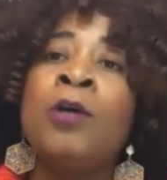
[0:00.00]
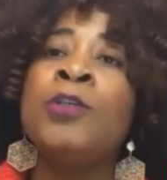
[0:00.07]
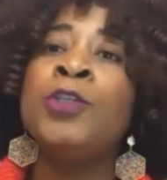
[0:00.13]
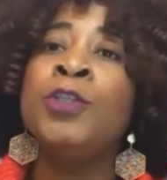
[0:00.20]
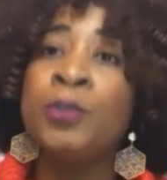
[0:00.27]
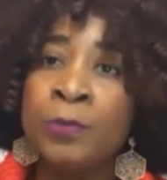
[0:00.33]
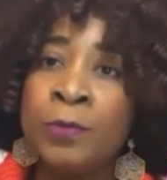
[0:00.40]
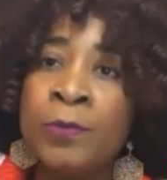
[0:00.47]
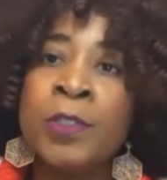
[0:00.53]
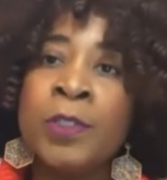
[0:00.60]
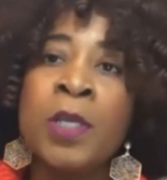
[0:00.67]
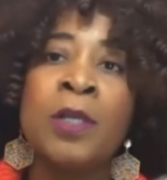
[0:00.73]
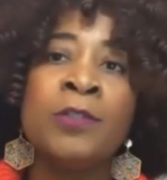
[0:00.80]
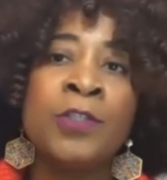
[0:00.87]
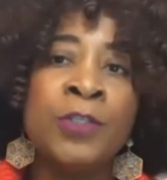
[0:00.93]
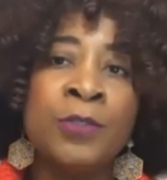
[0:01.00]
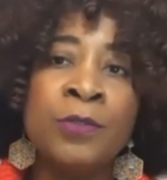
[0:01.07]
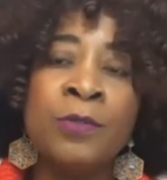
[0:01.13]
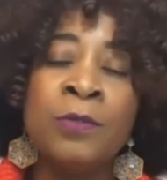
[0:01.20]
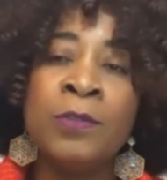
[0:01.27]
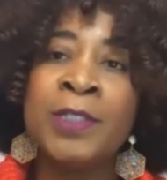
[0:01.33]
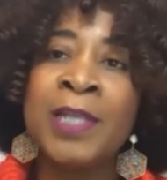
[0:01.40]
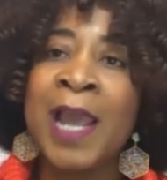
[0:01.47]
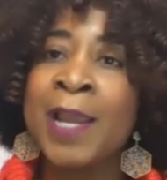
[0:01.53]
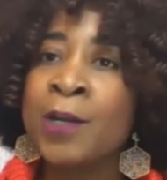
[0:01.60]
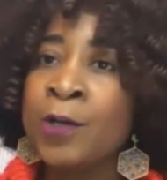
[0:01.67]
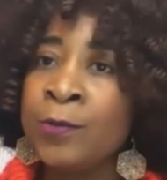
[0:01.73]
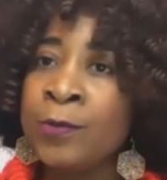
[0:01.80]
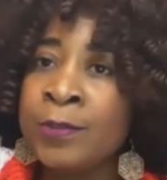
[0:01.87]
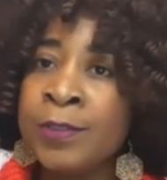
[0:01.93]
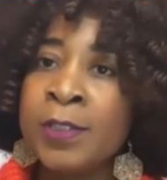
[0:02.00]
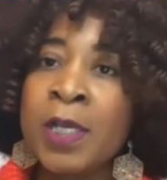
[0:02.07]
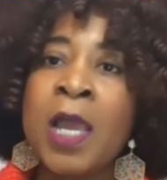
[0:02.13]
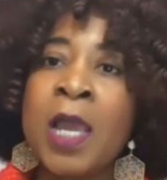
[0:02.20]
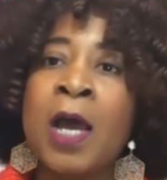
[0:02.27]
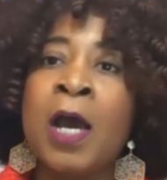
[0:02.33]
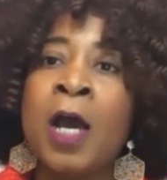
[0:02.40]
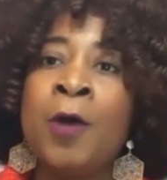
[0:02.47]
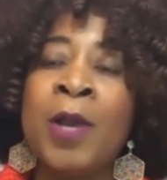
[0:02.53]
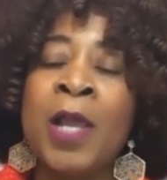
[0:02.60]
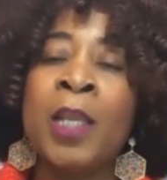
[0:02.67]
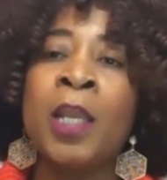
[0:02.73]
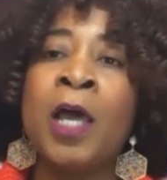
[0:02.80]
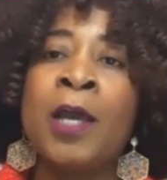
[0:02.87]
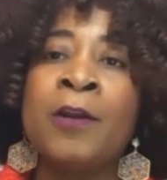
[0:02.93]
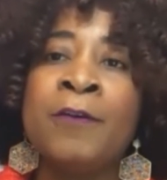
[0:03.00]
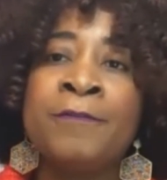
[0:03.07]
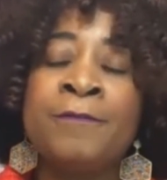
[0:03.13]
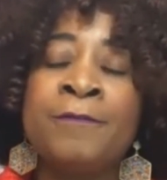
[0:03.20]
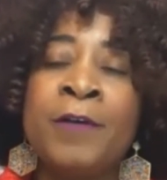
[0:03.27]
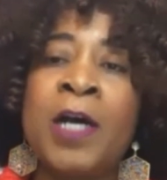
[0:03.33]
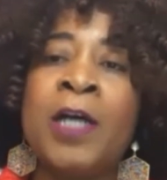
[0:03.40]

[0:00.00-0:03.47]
use to diagnose a lot of